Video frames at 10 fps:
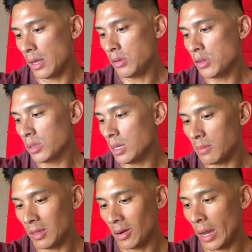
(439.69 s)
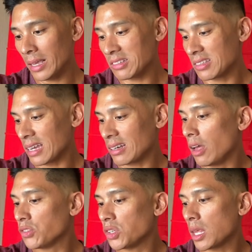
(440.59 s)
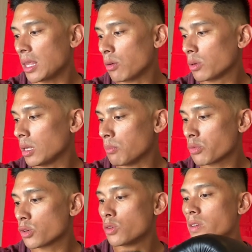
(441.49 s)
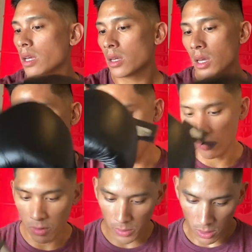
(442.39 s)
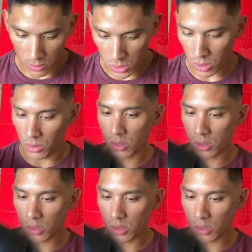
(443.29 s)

newly, you know, I guess the technology that they really improved from the original.